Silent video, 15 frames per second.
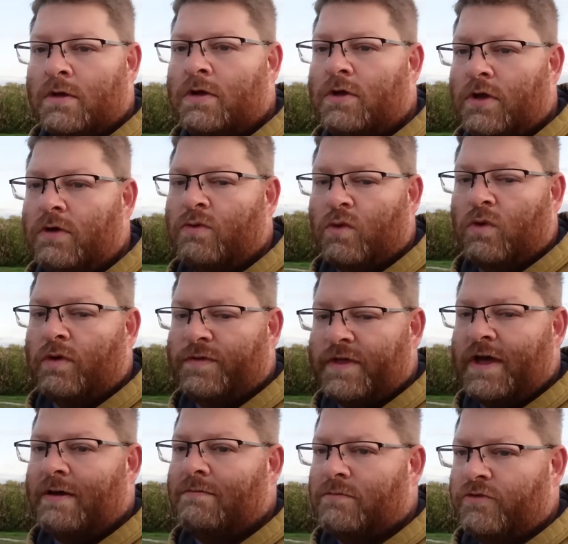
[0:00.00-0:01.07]
Good rule of
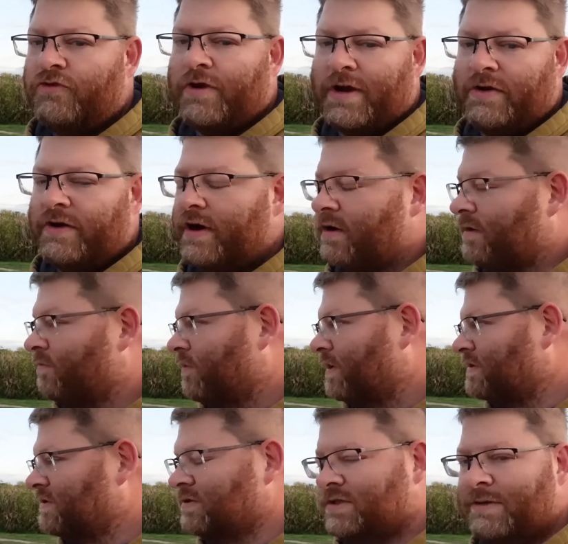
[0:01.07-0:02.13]
thumb, drain your air
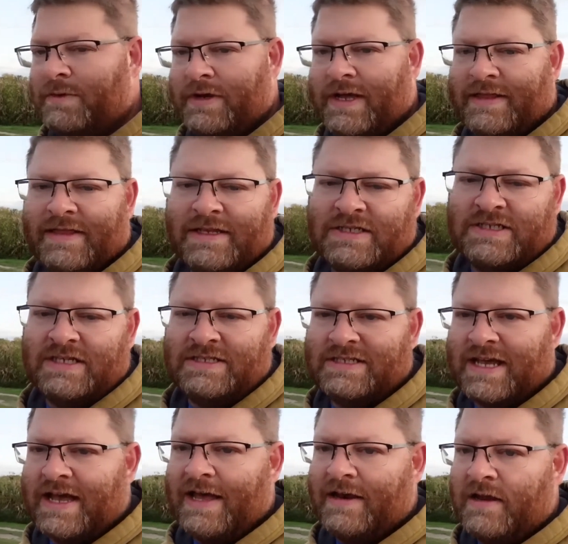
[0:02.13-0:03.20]
compressors. So I'm gonna get this
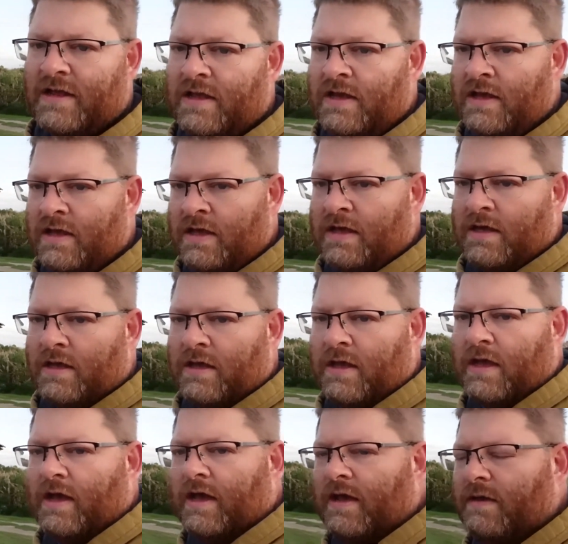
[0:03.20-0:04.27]
inside.
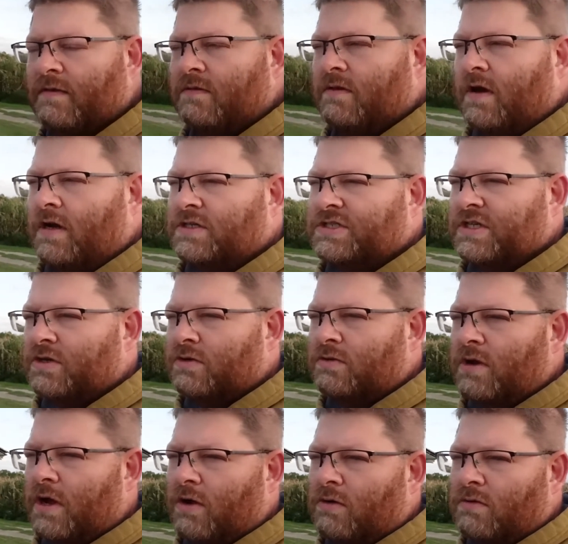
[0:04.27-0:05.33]
Also
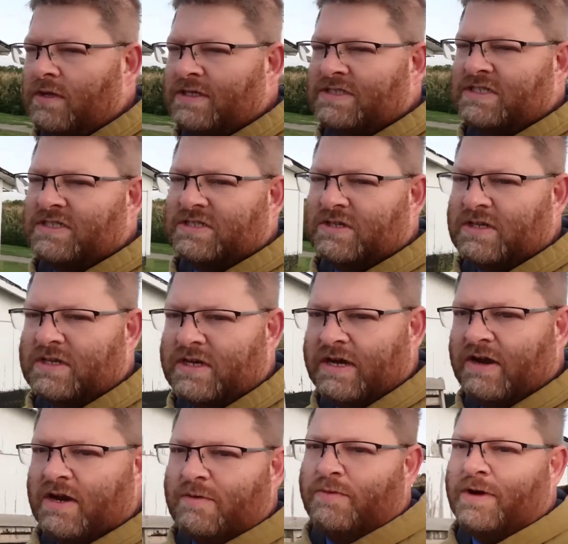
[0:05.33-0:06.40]
note, this is the
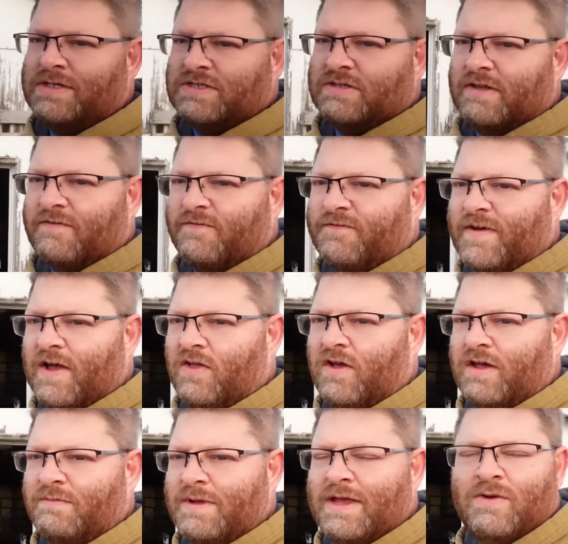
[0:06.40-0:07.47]
air compressor that fell
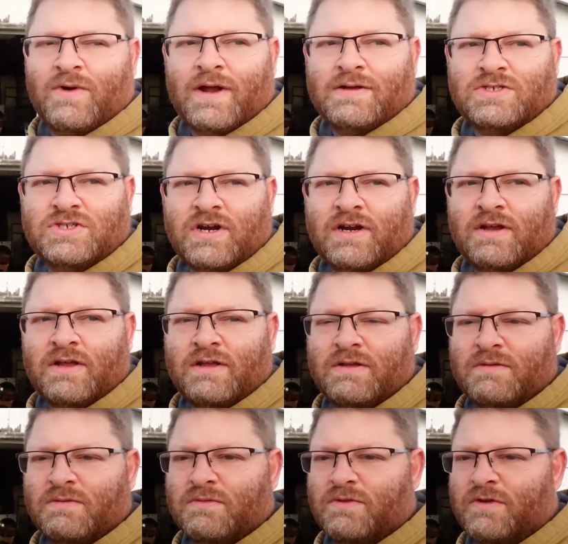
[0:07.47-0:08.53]
on me when I was trying to
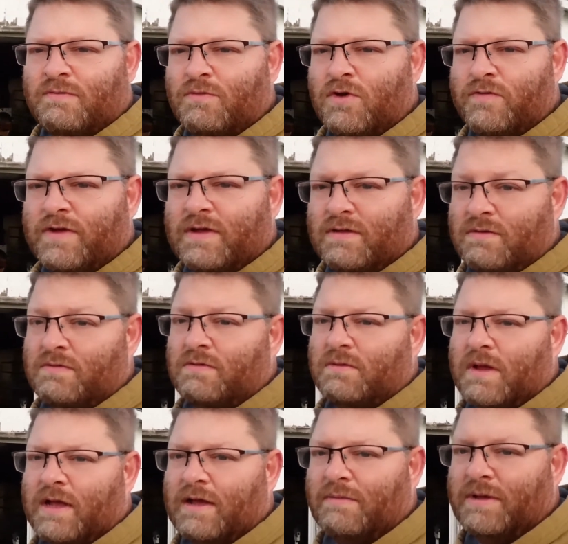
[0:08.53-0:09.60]
move it
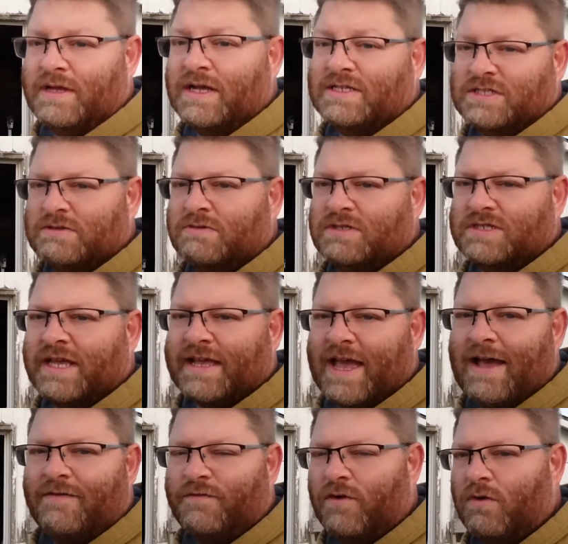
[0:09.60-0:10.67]
because it was like
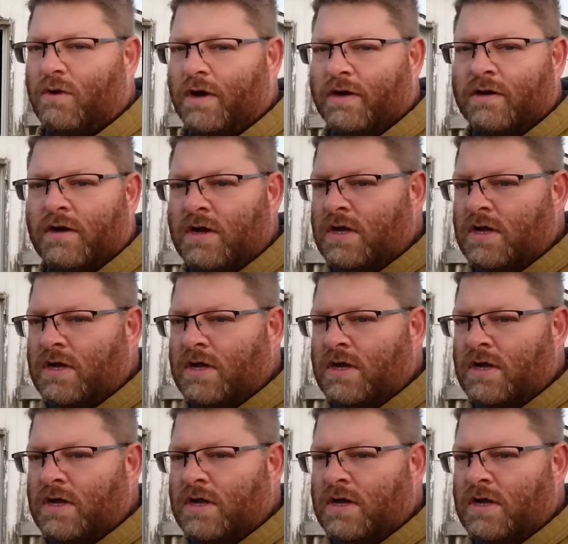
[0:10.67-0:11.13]
half full of water.